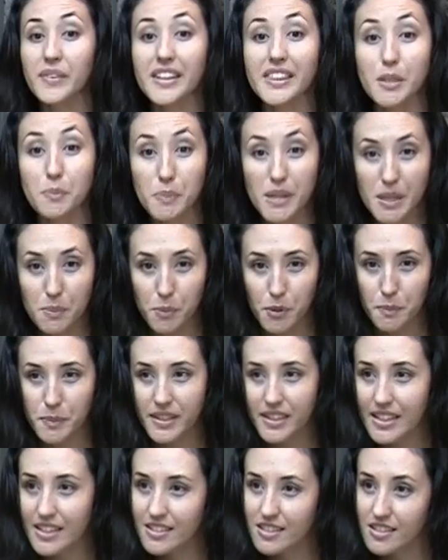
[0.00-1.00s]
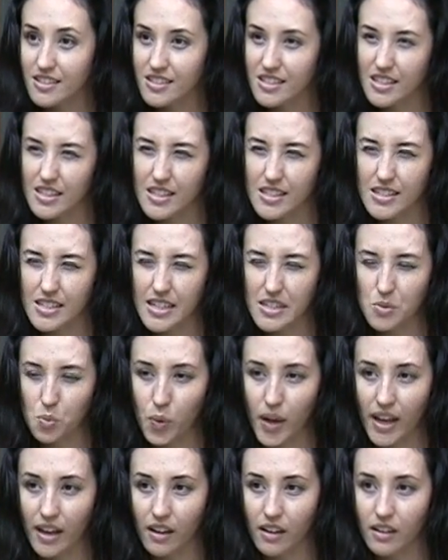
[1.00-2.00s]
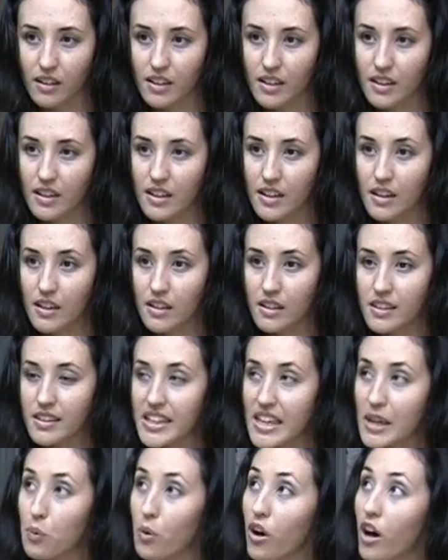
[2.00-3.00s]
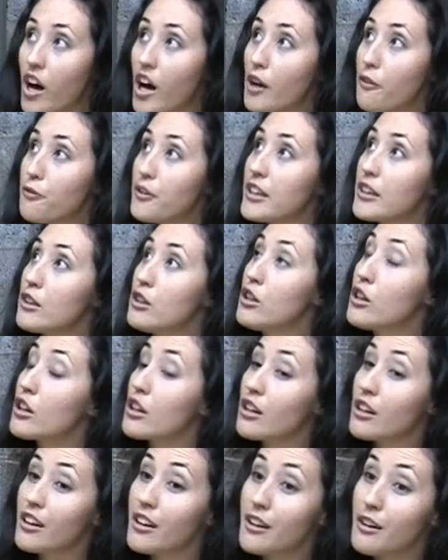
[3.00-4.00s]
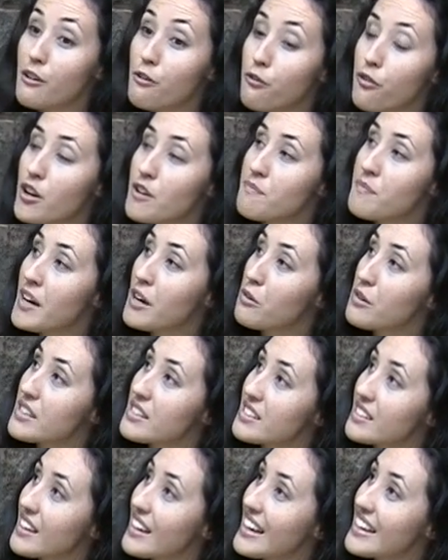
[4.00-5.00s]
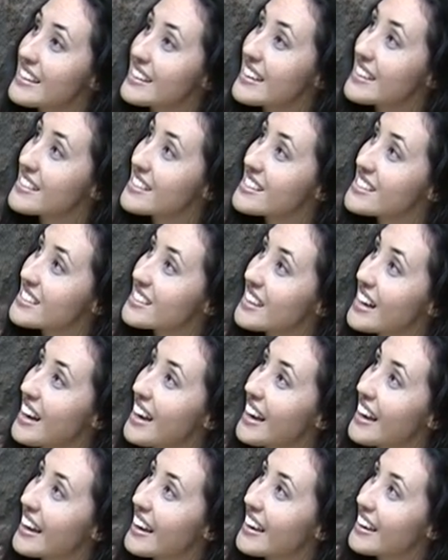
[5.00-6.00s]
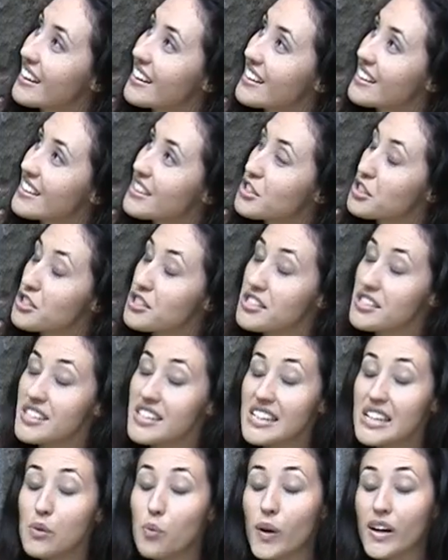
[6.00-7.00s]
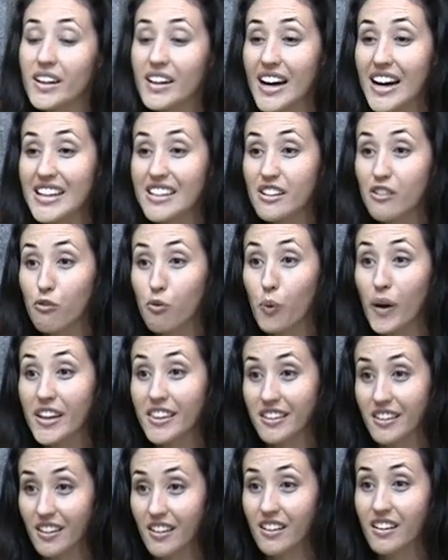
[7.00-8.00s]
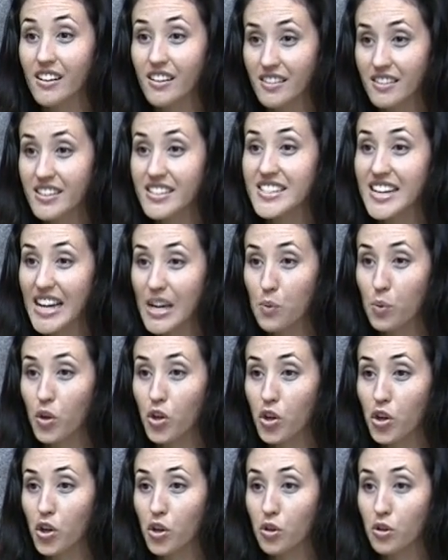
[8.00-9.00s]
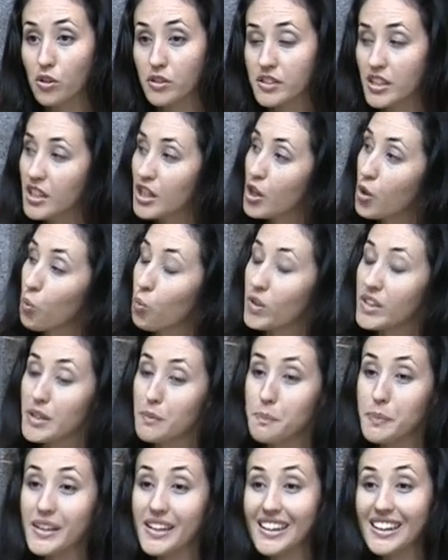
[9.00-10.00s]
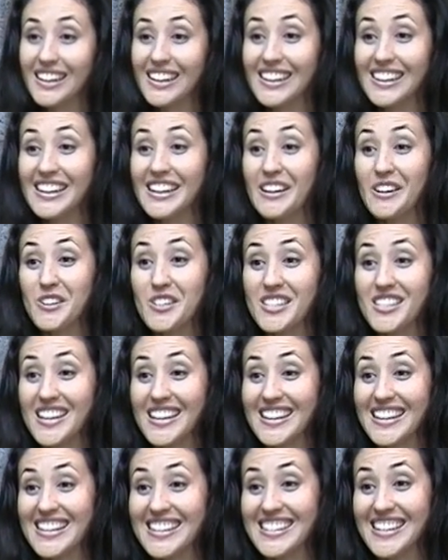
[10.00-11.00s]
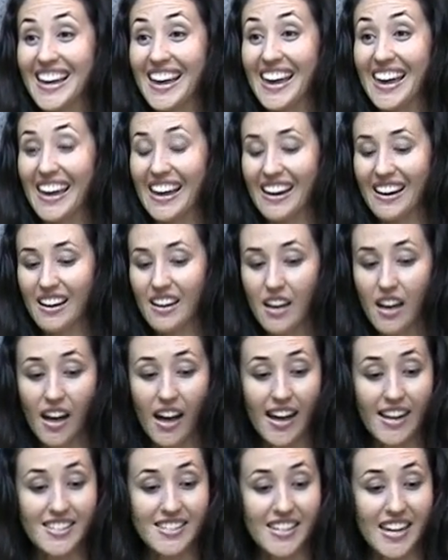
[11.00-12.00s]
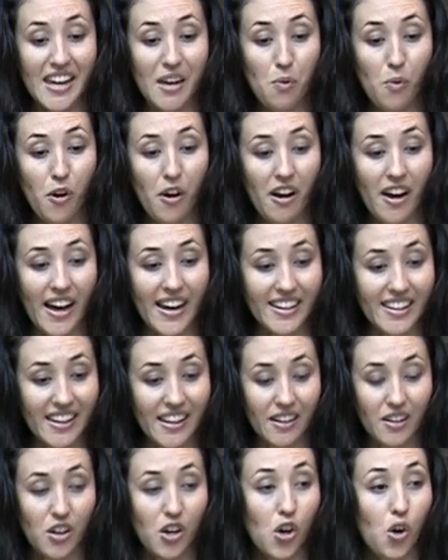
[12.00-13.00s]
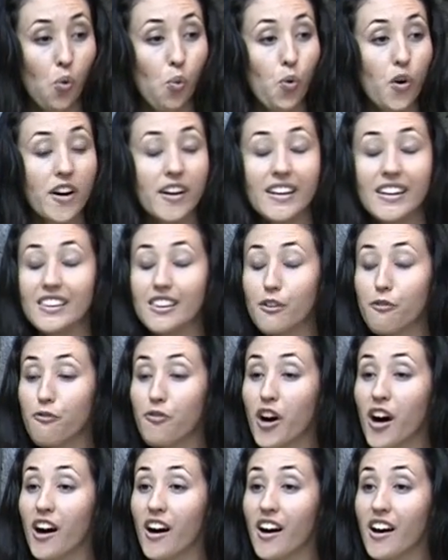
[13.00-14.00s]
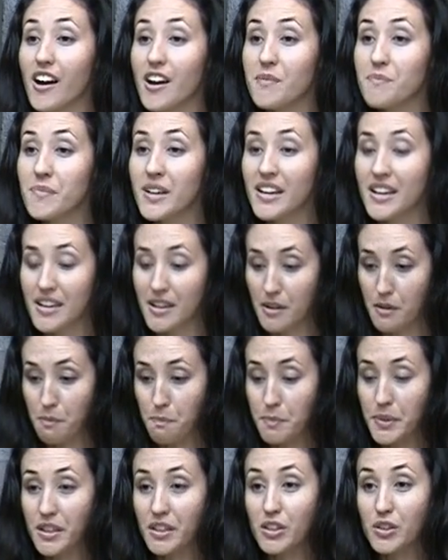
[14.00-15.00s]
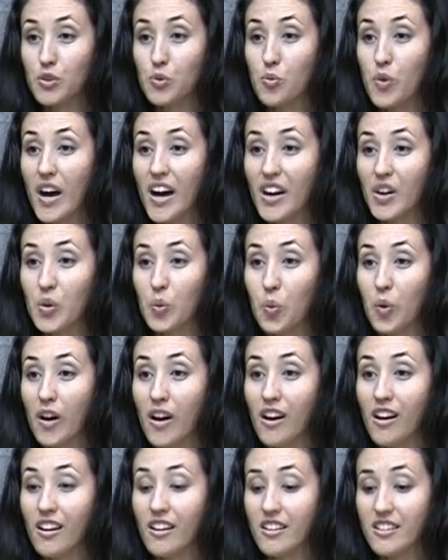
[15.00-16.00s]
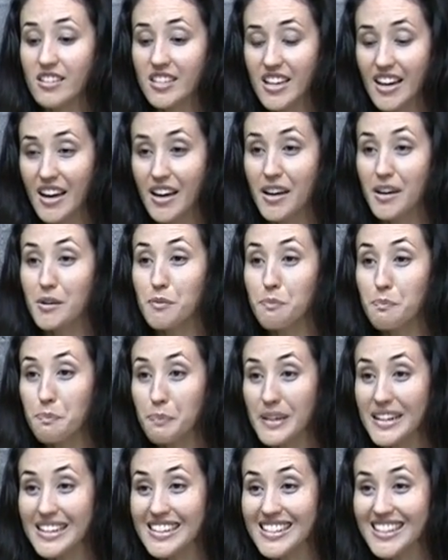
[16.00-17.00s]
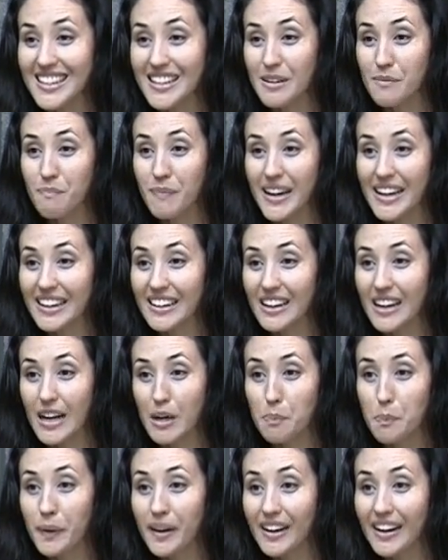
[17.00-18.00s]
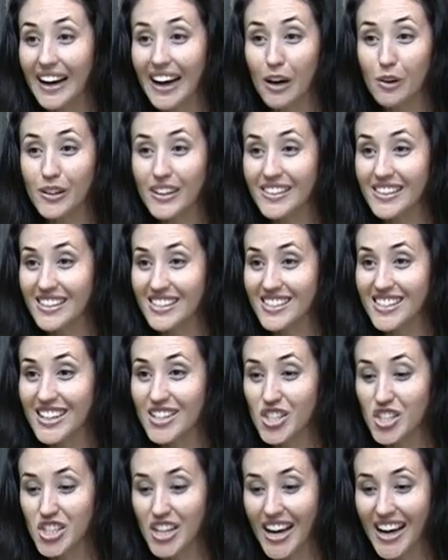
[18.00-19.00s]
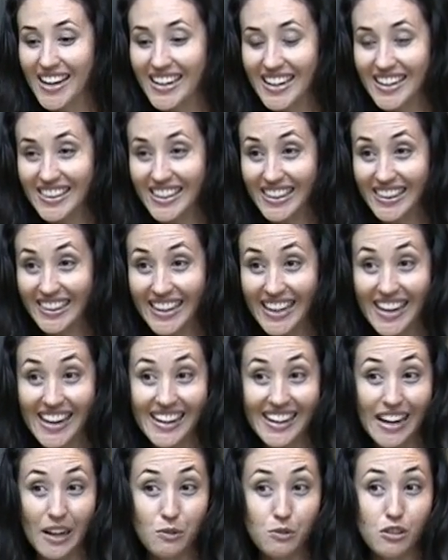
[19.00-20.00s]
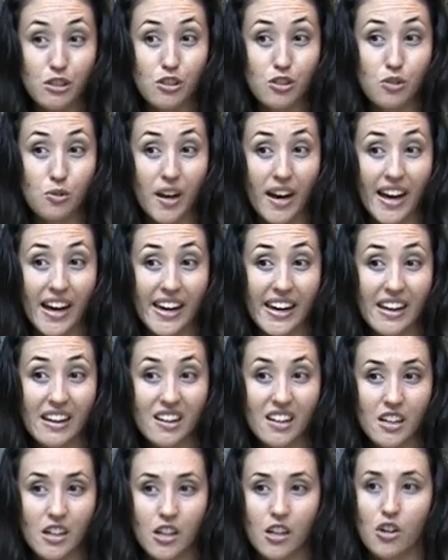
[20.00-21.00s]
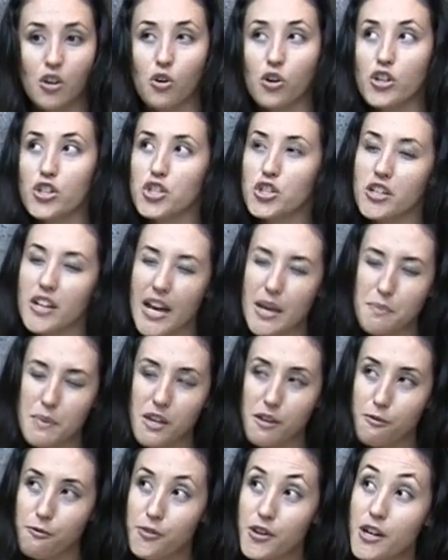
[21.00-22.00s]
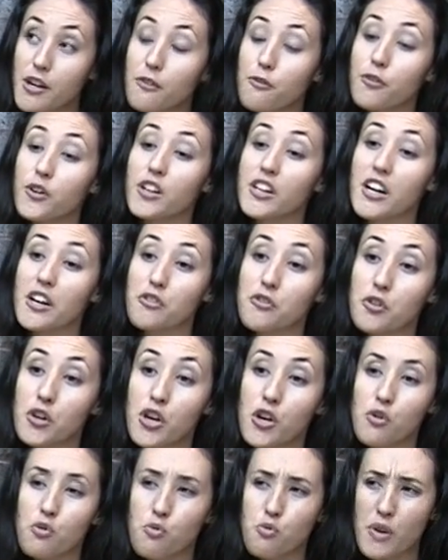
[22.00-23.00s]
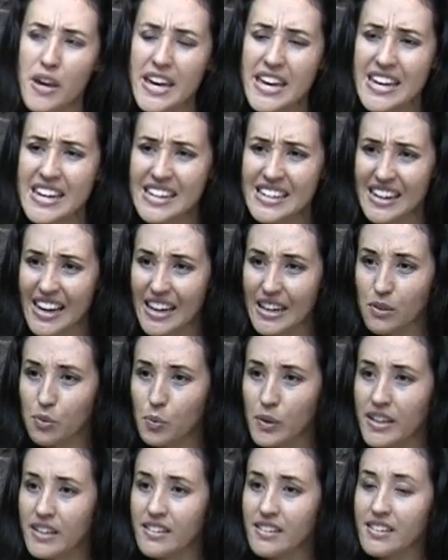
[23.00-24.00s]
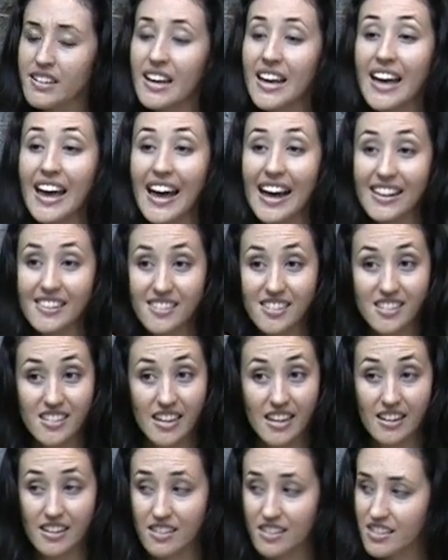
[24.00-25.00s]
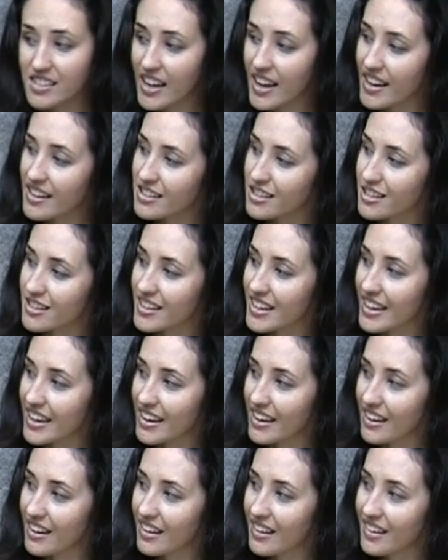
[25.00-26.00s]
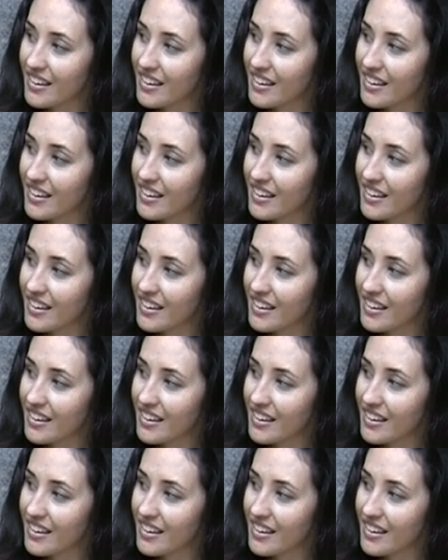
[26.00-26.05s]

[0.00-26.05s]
And the people begin to see this as well. They will often look for Maui's kite in the sky to see what kind of weather the day will hold. Will it be a clear sunny day? A day where I can work in the farm, build rock walls, beat my kappa out in the sunshine and then lay it out to dry? Or should I be fearful of rain and wind and stay inside today?